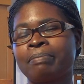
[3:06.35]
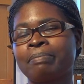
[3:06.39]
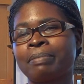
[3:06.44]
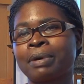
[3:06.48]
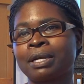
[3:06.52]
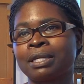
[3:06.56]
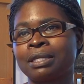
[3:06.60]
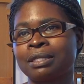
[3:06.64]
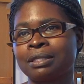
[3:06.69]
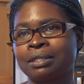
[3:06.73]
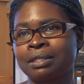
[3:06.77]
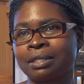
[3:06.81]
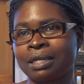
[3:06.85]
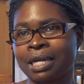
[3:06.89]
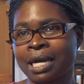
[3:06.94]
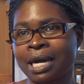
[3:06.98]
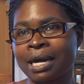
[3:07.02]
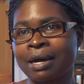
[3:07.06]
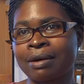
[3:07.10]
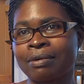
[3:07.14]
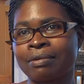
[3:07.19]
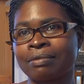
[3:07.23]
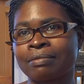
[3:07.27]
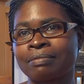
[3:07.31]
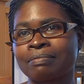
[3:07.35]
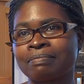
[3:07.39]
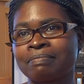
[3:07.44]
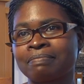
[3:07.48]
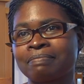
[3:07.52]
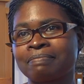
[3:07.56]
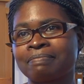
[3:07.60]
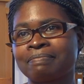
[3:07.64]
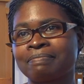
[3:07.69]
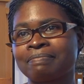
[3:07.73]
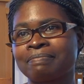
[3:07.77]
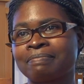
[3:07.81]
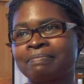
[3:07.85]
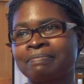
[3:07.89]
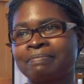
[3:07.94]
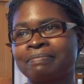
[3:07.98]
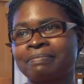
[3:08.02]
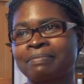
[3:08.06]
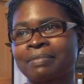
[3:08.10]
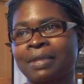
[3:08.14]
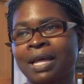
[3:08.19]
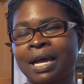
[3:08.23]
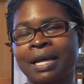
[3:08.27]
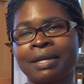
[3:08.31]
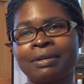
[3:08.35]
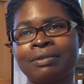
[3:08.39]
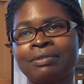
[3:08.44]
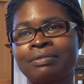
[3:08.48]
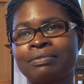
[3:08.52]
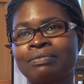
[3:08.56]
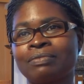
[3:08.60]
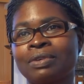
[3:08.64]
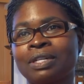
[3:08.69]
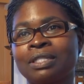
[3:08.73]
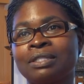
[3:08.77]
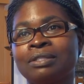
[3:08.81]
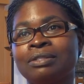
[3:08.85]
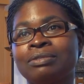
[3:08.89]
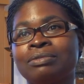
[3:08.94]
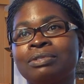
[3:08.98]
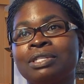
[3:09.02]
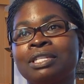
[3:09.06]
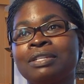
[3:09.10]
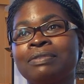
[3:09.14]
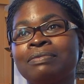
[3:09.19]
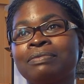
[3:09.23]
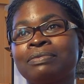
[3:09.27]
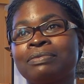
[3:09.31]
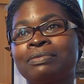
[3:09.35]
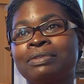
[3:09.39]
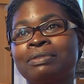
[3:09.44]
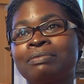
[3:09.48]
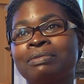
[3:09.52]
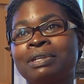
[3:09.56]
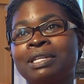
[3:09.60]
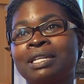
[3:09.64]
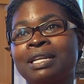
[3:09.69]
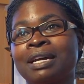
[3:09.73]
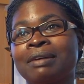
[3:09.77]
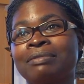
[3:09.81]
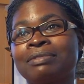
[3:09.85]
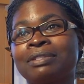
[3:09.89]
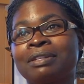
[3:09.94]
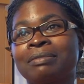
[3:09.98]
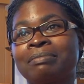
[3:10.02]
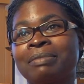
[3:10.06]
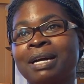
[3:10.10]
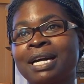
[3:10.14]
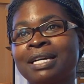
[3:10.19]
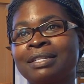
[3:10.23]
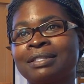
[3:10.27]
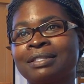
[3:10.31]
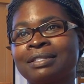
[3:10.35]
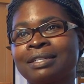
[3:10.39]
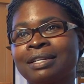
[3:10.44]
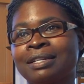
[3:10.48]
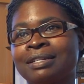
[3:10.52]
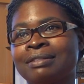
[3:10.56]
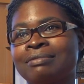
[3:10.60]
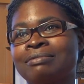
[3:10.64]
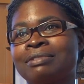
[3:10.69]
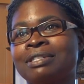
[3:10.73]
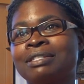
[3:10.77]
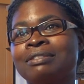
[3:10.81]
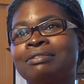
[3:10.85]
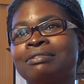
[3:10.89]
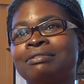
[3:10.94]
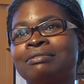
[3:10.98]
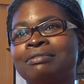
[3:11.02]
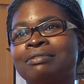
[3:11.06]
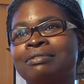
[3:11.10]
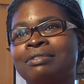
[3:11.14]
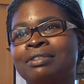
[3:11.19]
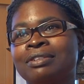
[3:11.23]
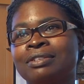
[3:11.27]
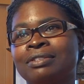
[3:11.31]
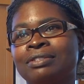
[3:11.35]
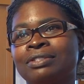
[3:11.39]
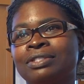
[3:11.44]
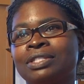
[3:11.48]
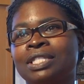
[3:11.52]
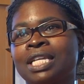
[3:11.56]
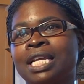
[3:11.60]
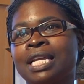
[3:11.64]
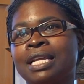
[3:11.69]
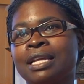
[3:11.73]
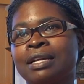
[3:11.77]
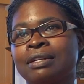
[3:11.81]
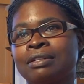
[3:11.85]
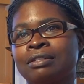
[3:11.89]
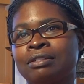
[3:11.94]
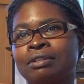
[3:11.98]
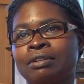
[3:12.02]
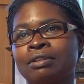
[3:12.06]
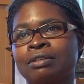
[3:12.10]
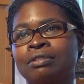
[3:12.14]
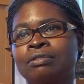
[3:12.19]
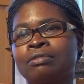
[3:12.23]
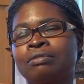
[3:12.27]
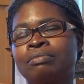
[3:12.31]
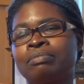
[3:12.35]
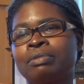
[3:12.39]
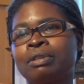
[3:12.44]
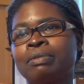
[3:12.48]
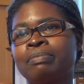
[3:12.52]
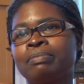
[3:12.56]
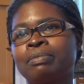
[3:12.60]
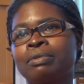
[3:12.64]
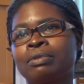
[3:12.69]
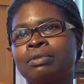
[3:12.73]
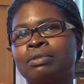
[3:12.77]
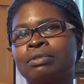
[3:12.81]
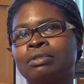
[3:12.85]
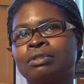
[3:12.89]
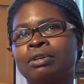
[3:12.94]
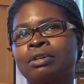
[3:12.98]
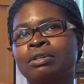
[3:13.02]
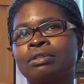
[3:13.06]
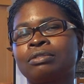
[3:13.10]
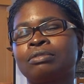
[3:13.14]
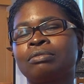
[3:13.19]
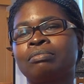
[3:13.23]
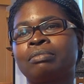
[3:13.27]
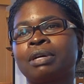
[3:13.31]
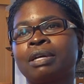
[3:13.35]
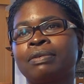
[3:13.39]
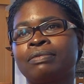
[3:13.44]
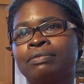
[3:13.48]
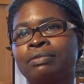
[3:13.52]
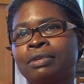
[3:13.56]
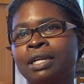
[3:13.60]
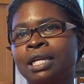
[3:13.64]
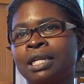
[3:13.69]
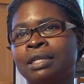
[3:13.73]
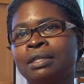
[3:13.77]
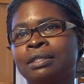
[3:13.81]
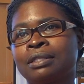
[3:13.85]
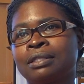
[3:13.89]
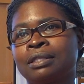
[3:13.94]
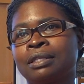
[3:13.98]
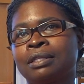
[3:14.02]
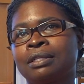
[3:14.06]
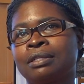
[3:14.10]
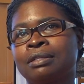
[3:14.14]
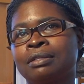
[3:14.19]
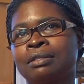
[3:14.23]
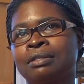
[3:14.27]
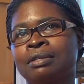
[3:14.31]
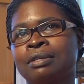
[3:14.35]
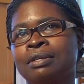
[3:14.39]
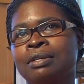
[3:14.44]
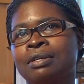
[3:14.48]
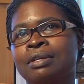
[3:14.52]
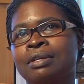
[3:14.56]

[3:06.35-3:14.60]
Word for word: But now, I don't want to leave even after mass. I want to stay and talk to people, talk to my friends, and